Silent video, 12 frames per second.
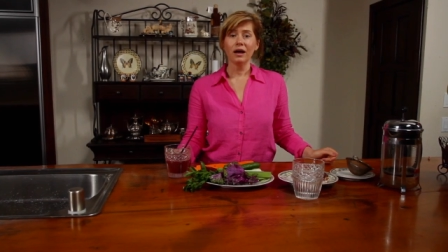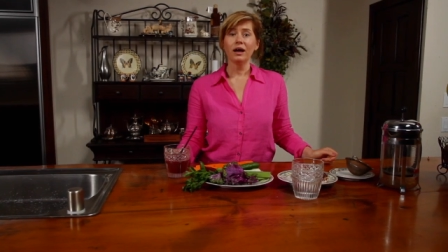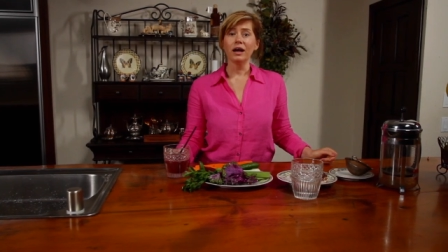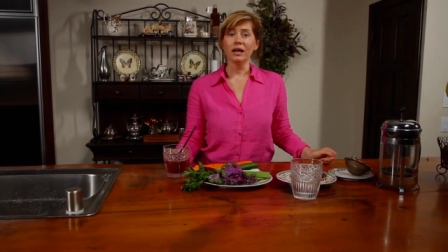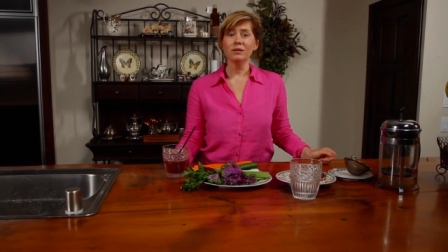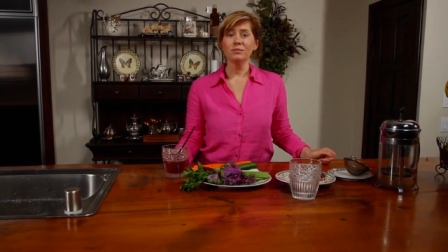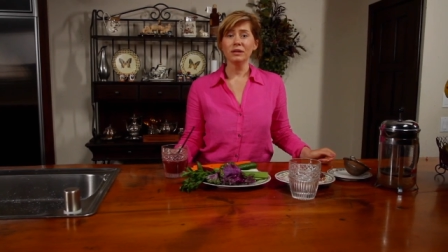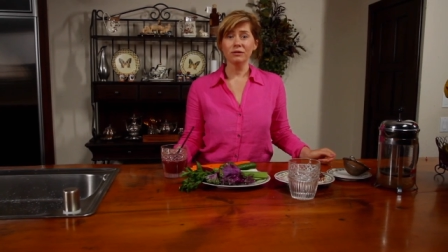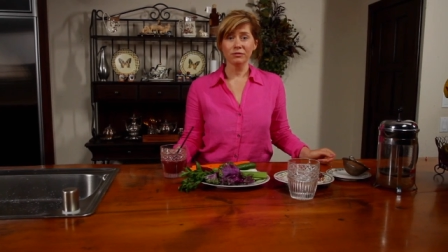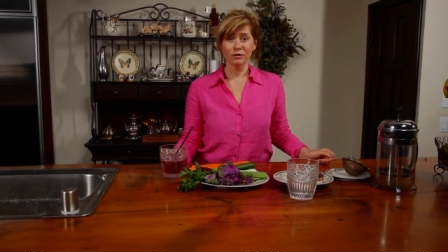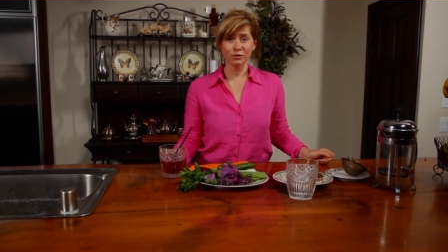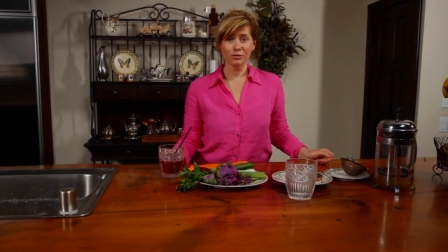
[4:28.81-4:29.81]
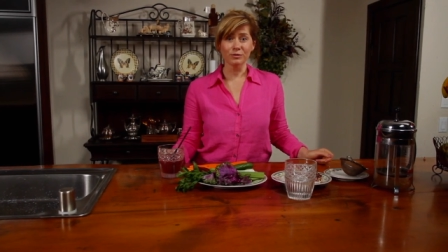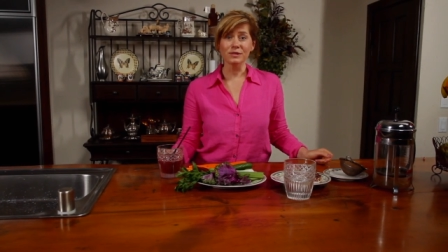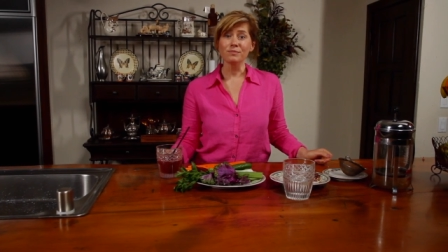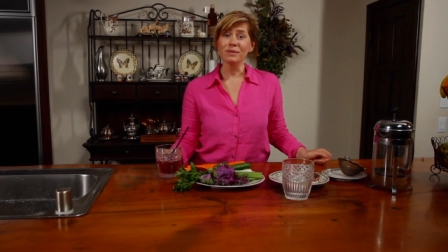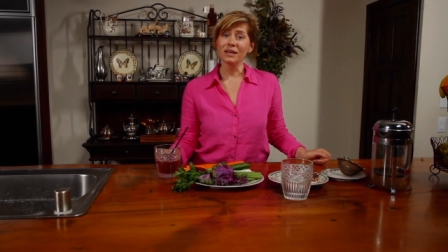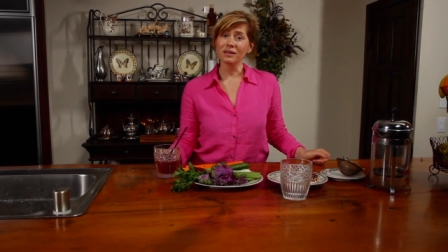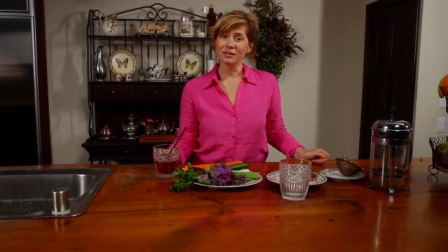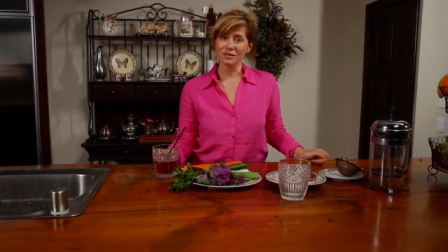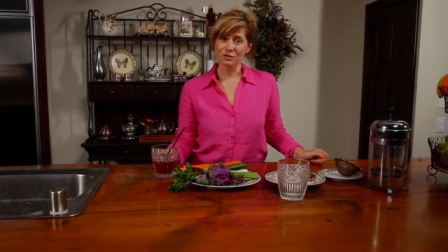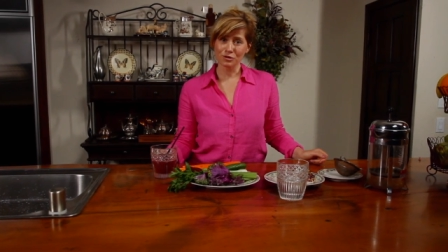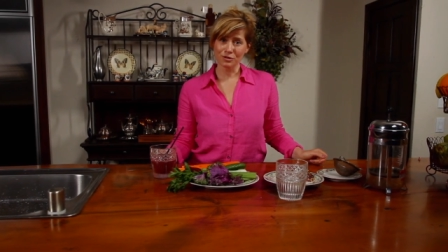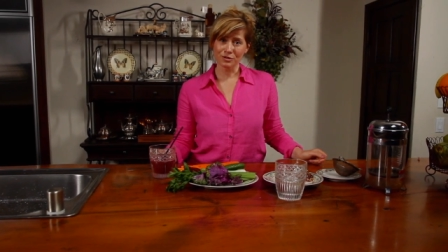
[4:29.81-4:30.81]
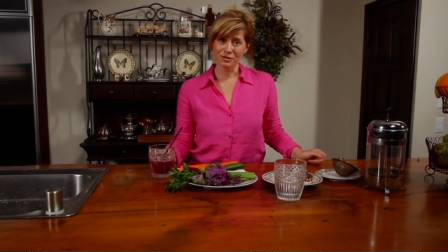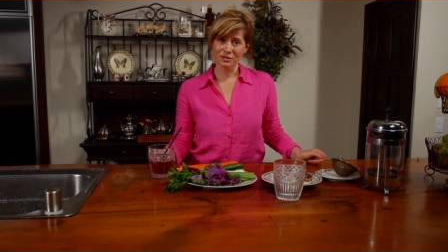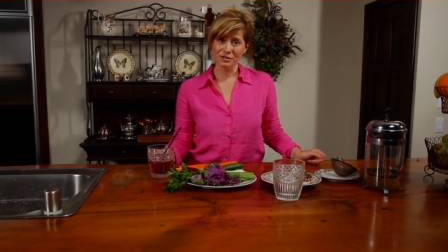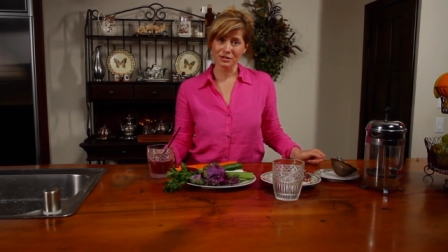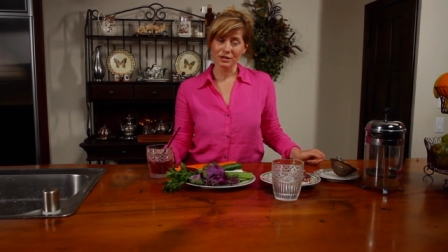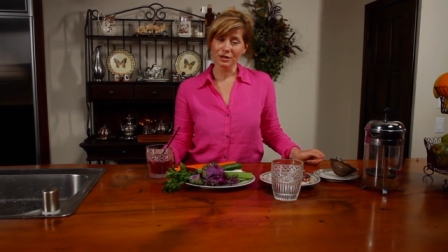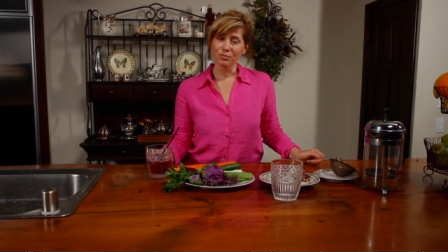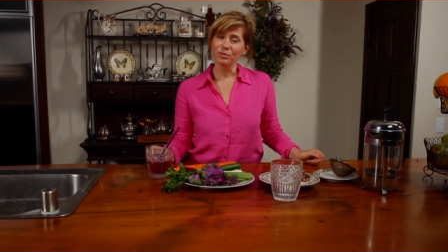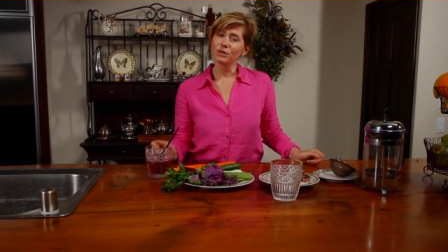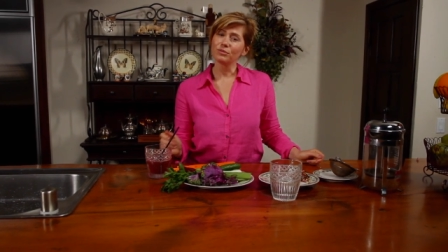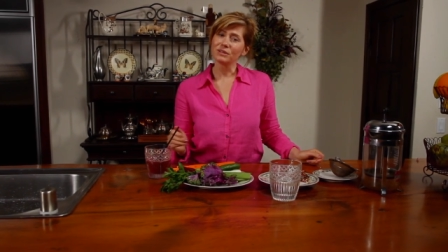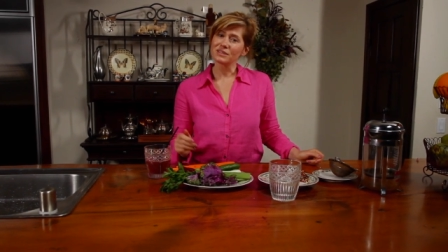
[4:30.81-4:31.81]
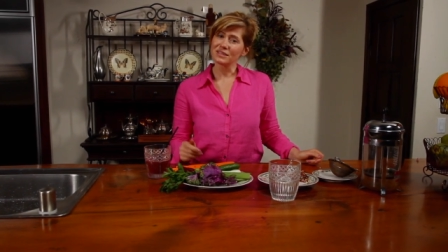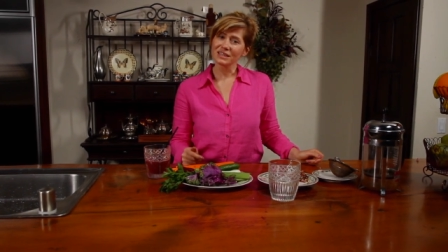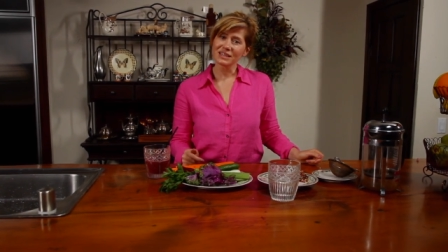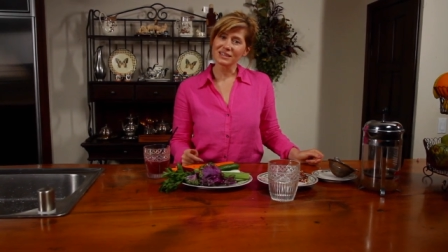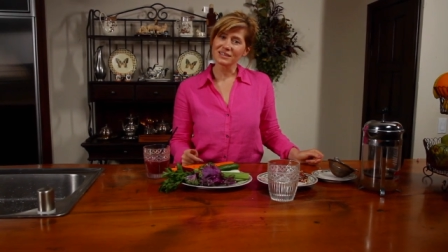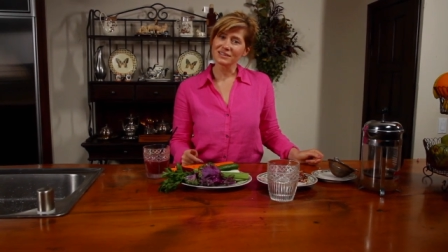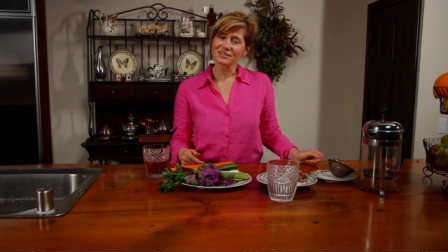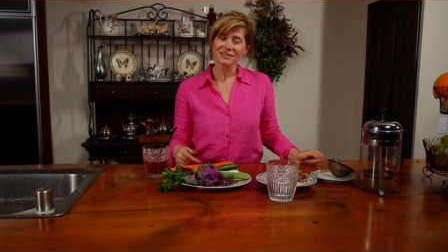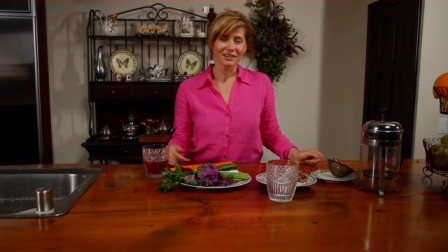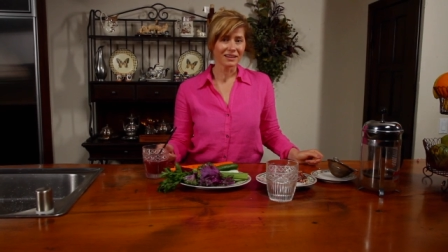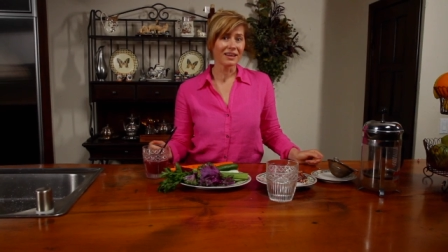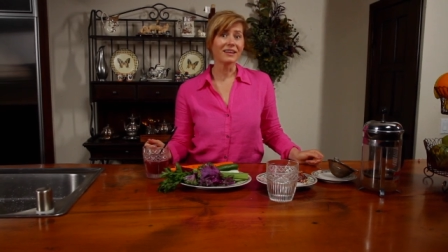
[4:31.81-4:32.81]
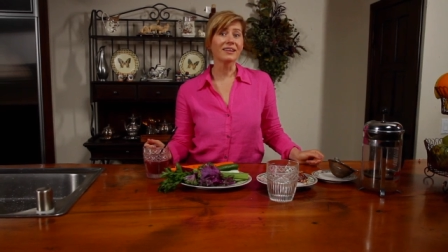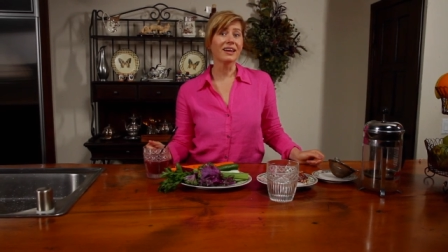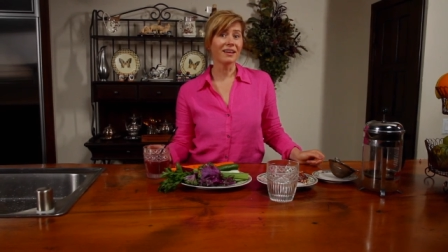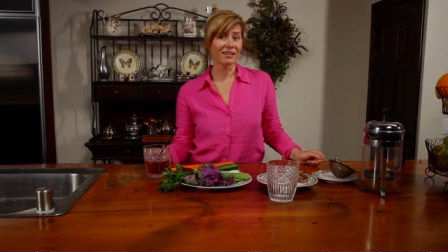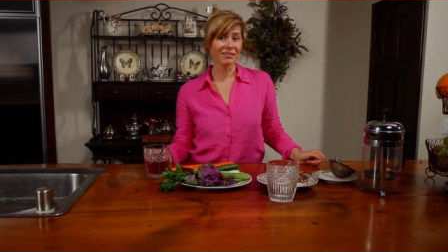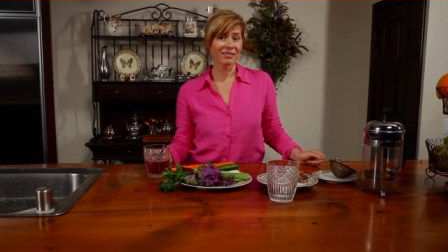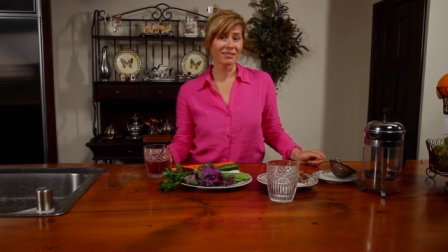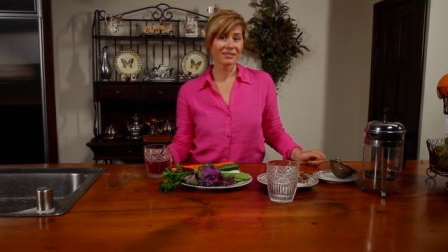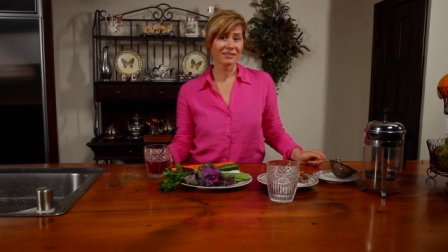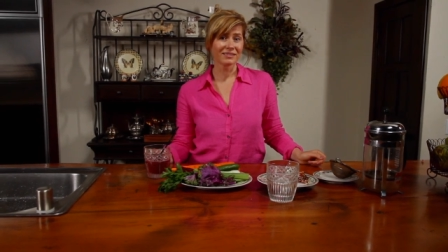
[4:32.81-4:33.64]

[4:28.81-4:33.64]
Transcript: I am leaving you with making a choice between sickness and health.